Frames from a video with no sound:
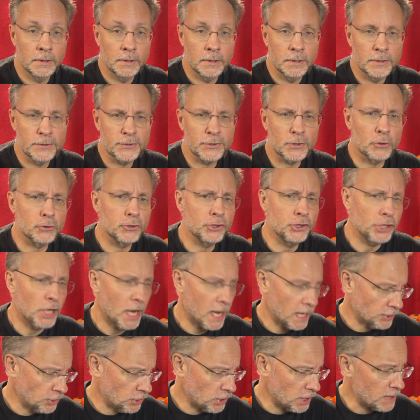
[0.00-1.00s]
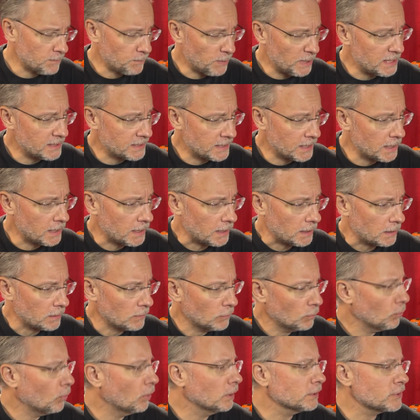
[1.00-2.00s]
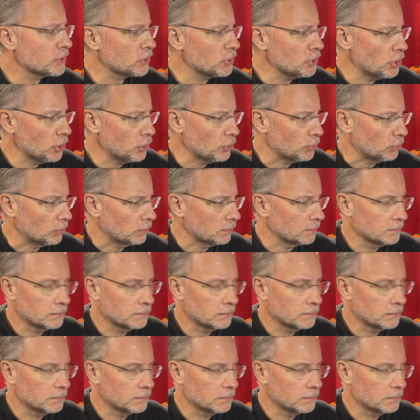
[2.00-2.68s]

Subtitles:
So ChatGPT, what's new?